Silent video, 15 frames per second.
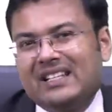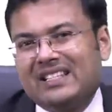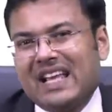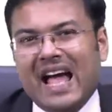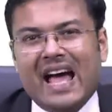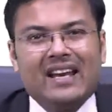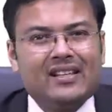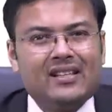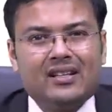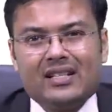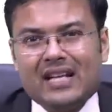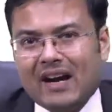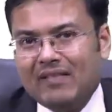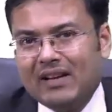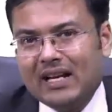is another
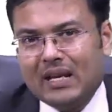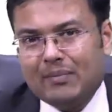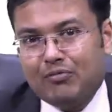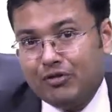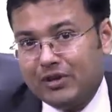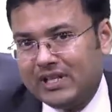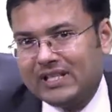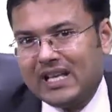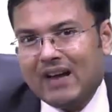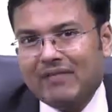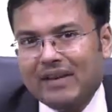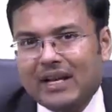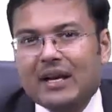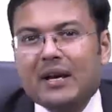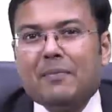towel clip which is
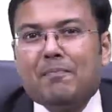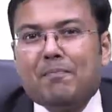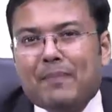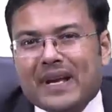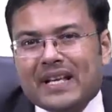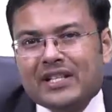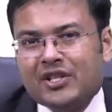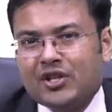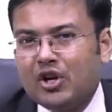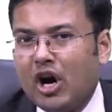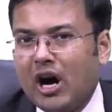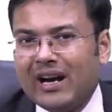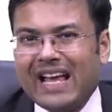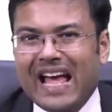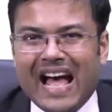having pinch
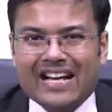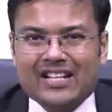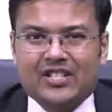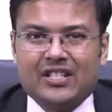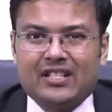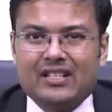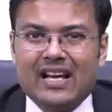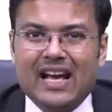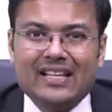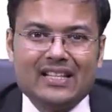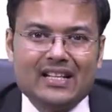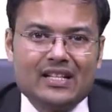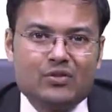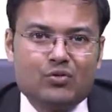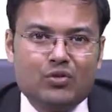cock action and
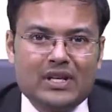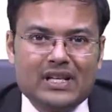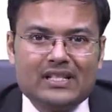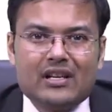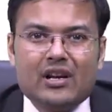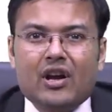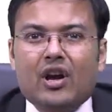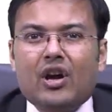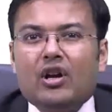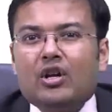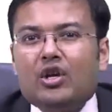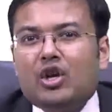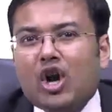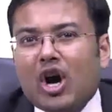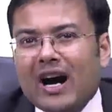that is known as
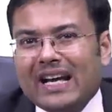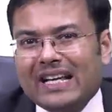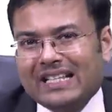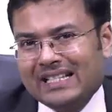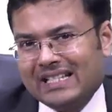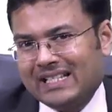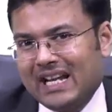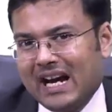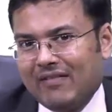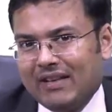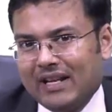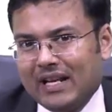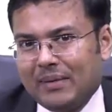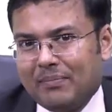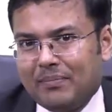Doyne's towel
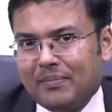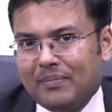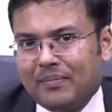clip.